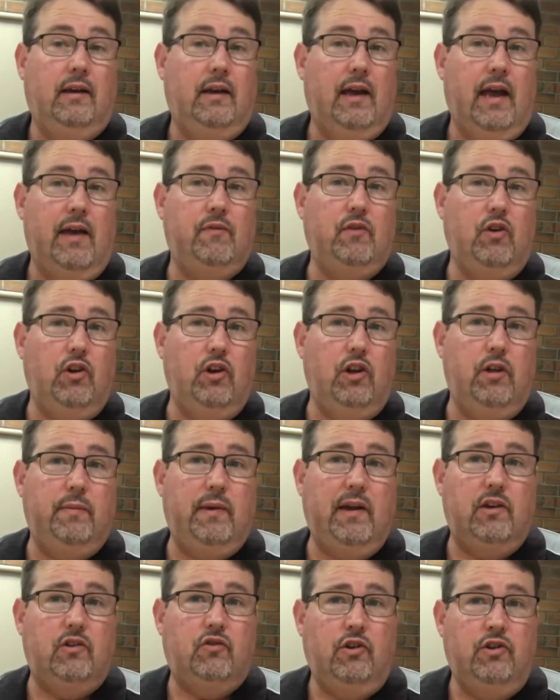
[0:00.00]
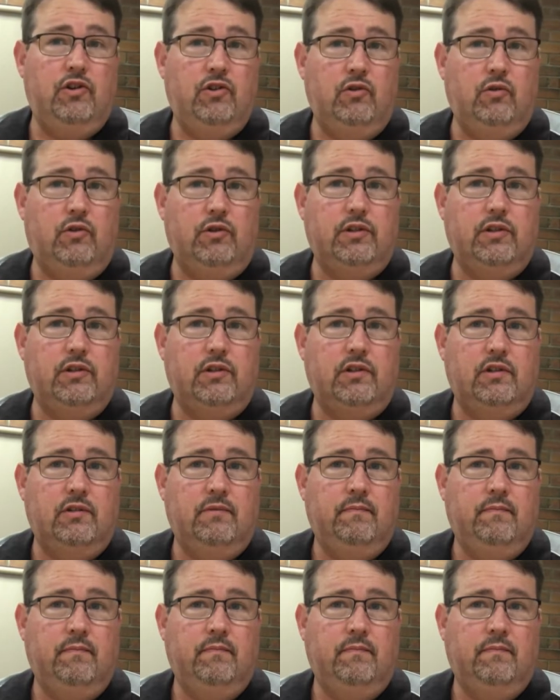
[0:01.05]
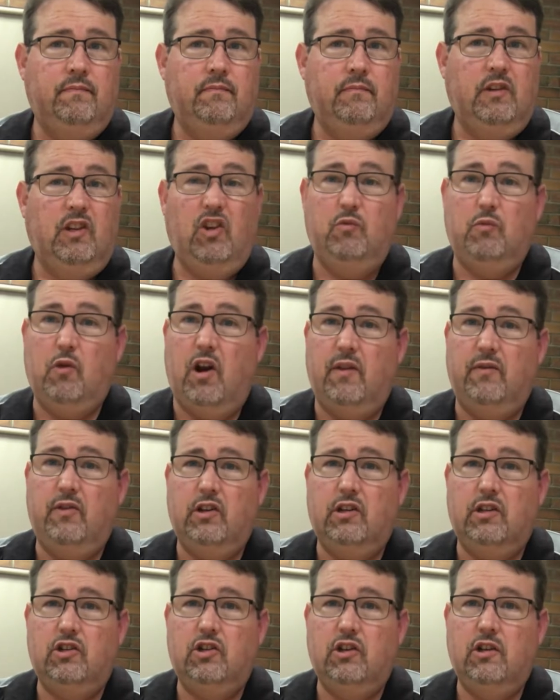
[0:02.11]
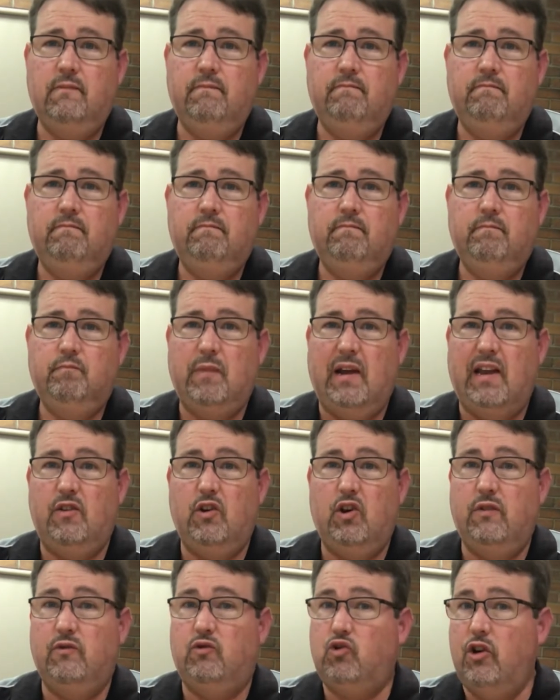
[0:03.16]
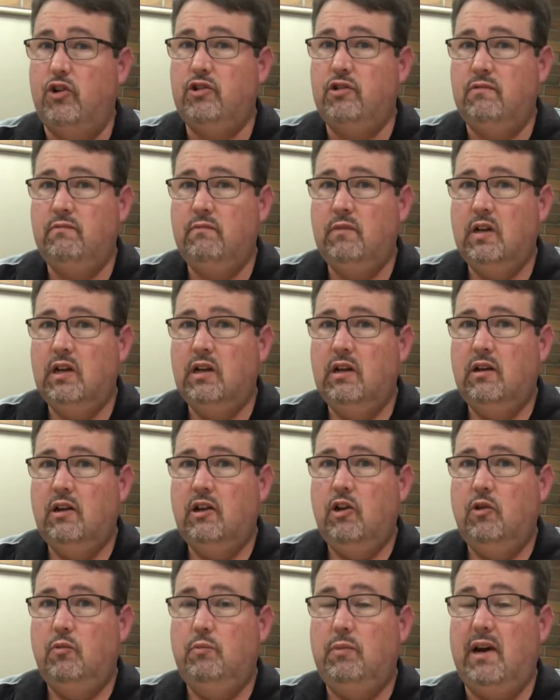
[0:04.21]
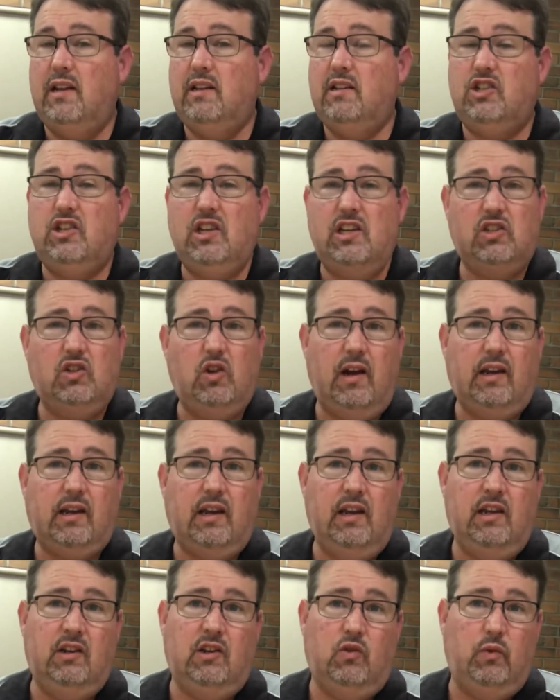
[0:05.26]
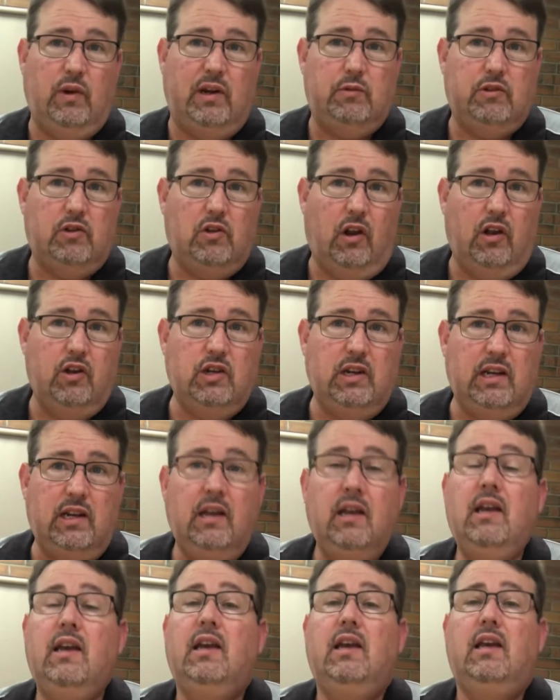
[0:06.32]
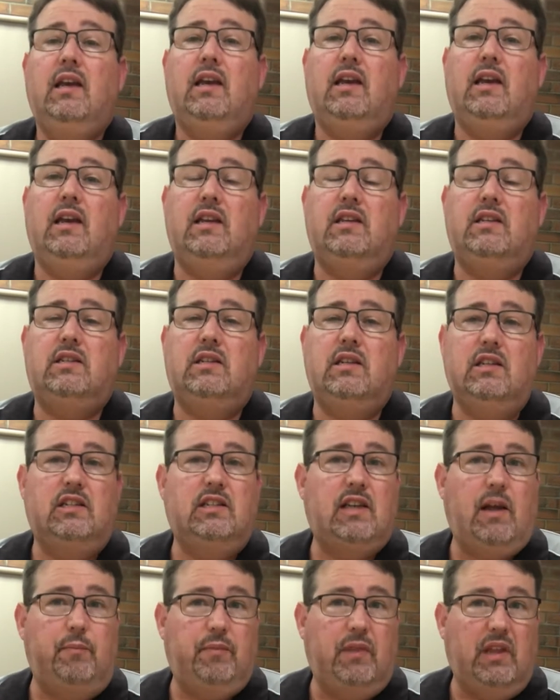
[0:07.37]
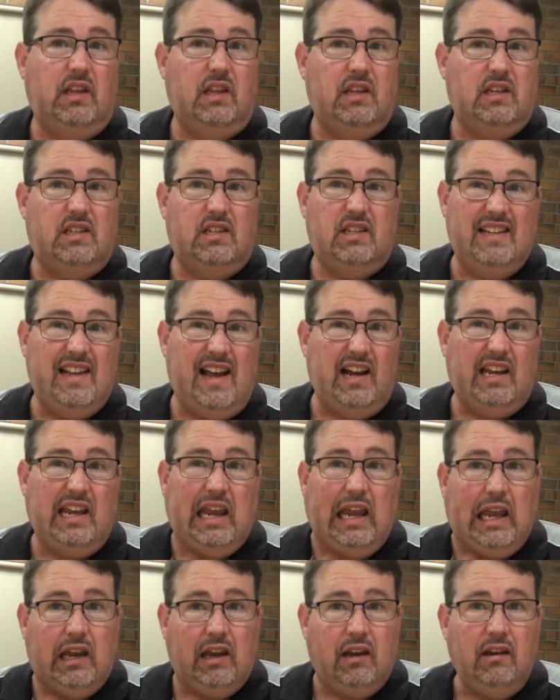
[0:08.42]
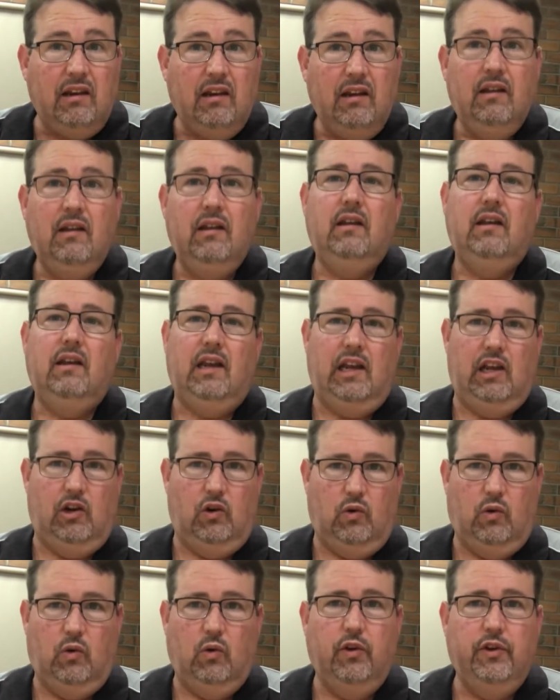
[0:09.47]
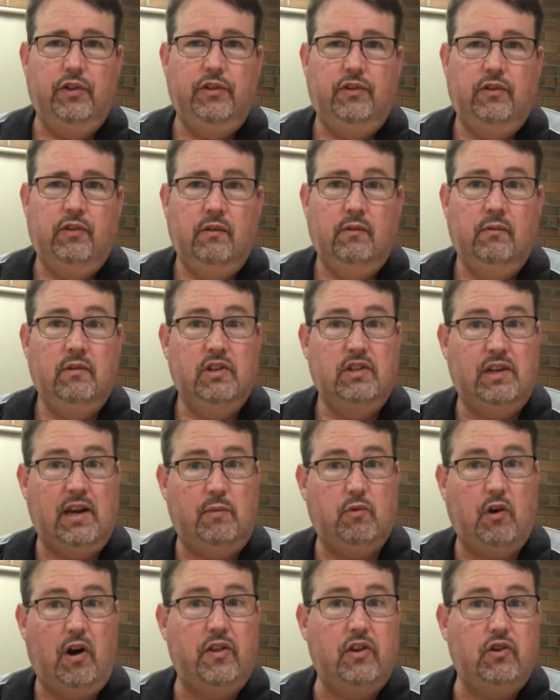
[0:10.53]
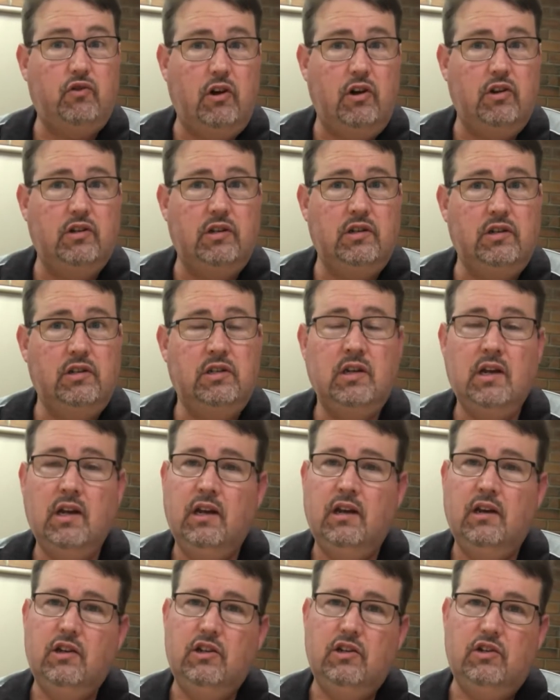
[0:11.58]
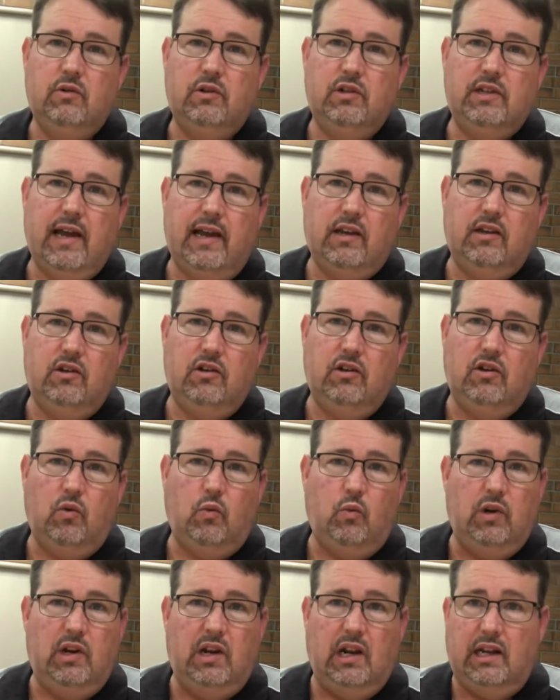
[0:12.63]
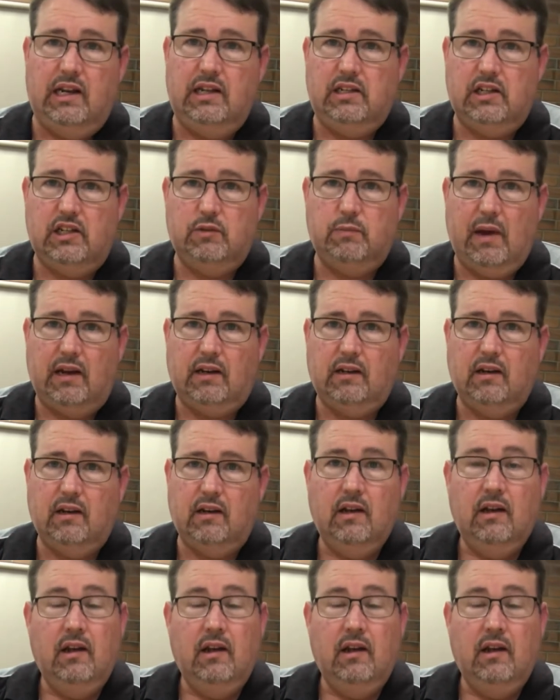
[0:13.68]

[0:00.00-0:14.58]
Have you heard about Trojan horses? You might have heard the term, may have heard of Trojan, but just like in Greek mythology, it's something that's snuck in a horse sent by the Trojans to attack you when you least expect it.